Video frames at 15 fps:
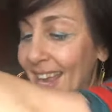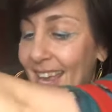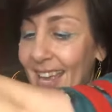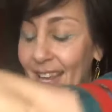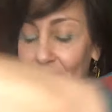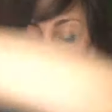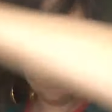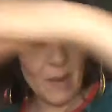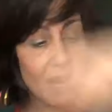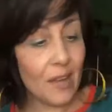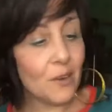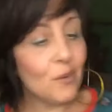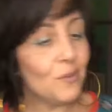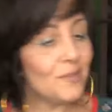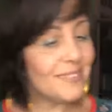And the
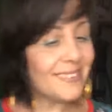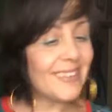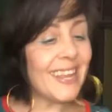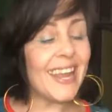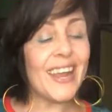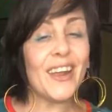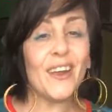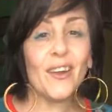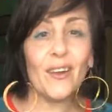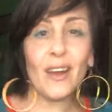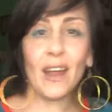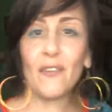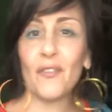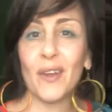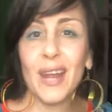model was there.
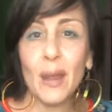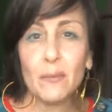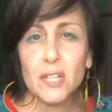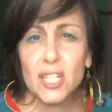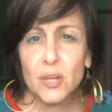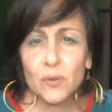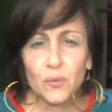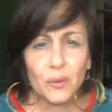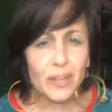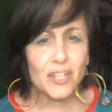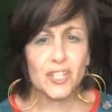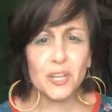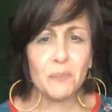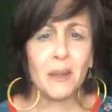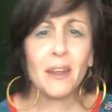I forget what she was wearing.
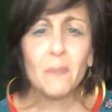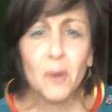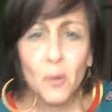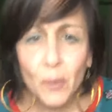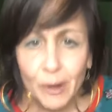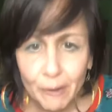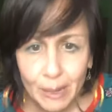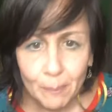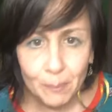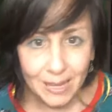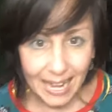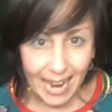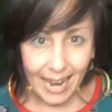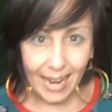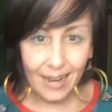She may have been wearing
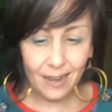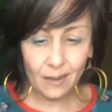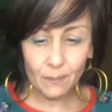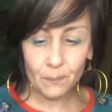black.